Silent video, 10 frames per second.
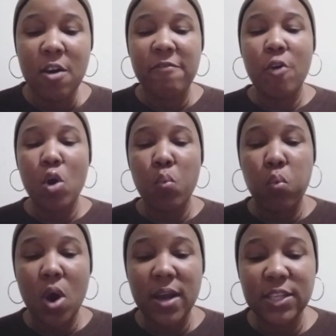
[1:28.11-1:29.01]
For
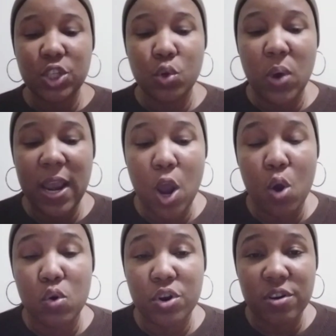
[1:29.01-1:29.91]
once you
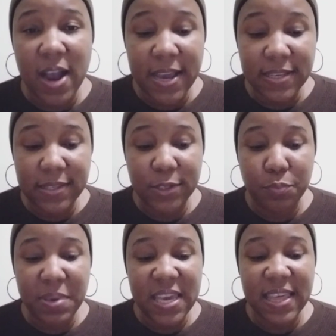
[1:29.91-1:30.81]
allow Christ to
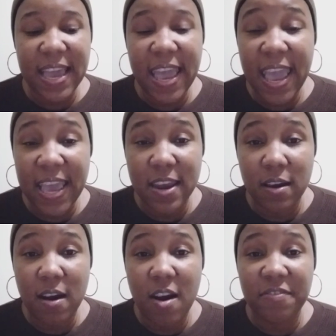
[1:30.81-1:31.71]
be the head
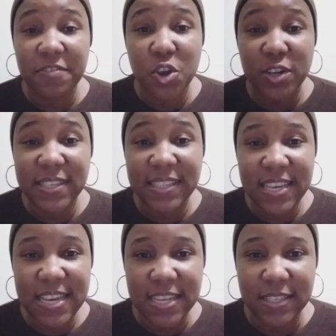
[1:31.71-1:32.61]
of your
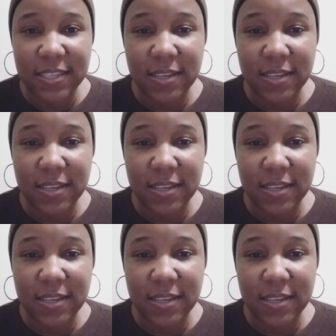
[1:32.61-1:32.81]
seat,